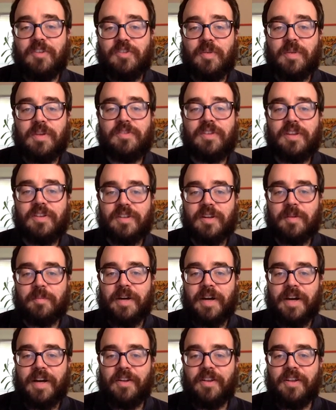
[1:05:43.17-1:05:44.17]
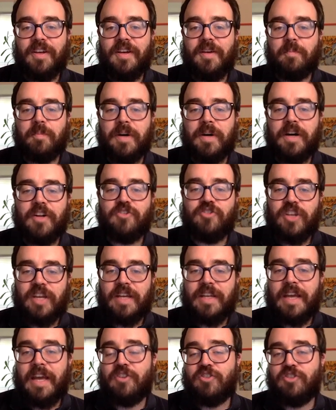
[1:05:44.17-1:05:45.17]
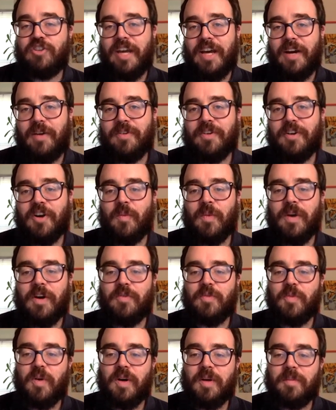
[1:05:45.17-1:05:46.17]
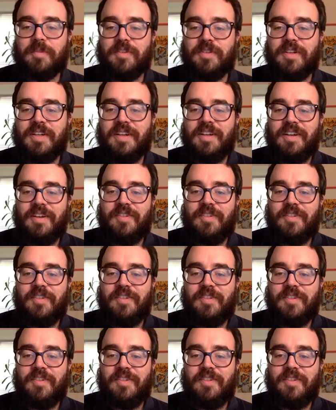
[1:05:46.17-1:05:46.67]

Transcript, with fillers: So this doesn't compile, but G and H now are well formed.